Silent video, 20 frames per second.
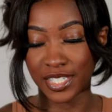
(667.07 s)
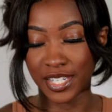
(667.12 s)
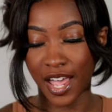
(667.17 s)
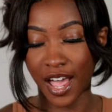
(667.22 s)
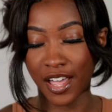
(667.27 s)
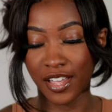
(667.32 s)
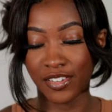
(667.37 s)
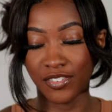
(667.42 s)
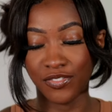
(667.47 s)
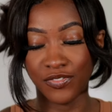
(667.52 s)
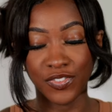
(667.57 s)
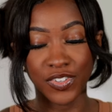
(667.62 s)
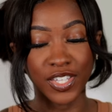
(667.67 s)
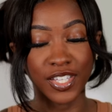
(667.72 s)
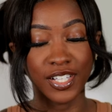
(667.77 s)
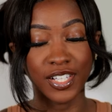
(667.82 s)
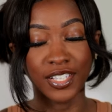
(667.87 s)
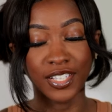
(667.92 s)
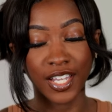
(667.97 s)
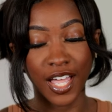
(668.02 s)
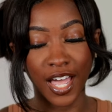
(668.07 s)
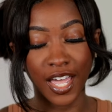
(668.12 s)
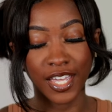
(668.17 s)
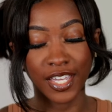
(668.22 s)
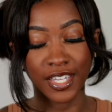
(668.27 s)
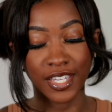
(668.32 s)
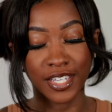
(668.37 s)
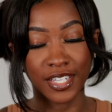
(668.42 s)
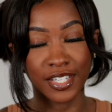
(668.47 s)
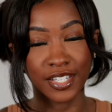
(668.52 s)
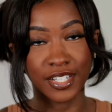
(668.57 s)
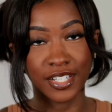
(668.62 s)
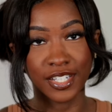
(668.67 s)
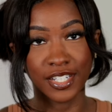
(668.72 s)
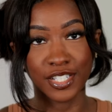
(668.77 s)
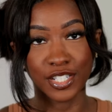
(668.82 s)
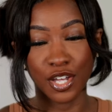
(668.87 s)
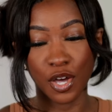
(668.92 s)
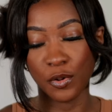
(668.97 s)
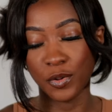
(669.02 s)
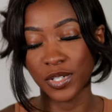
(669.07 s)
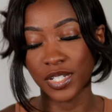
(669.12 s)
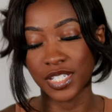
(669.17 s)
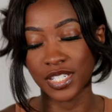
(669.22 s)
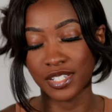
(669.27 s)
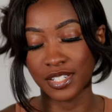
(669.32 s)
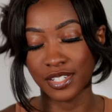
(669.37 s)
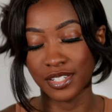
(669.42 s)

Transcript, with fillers: I feel like it's going to,